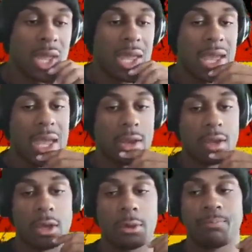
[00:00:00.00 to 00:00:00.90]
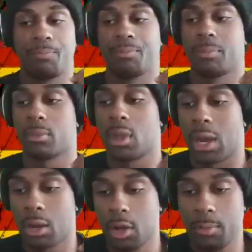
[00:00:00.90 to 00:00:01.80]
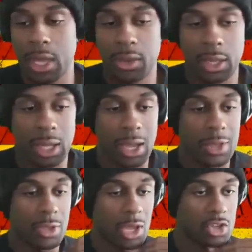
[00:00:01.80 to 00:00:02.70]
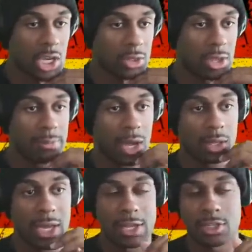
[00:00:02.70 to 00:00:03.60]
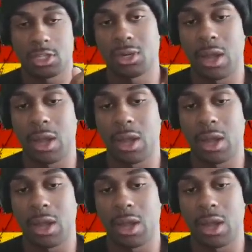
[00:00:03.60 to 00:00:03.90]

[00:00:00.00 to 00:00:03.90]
And I don't know, man. Like, I think I checked them out last year.